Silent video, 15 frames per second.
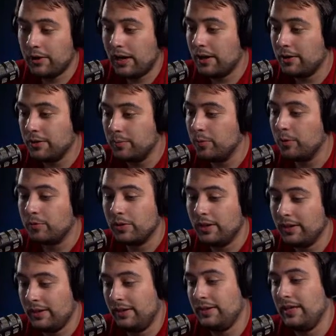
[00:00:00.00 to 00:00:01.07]
you move or
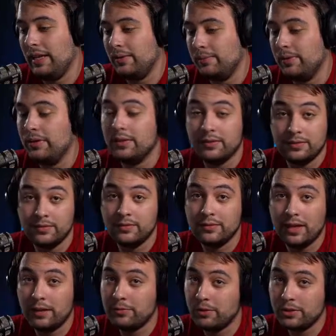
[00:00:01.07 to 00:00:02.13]
anything like that, but
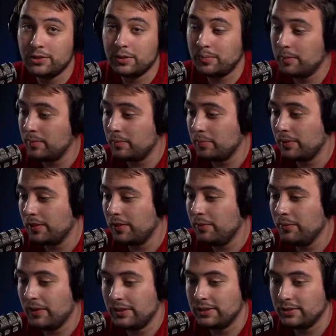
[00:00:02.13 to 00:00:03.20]
I've heard some people are pretty good
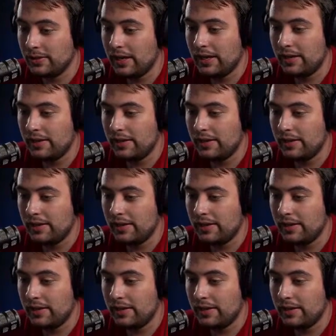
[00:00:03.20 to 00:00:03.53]
with it. So hey,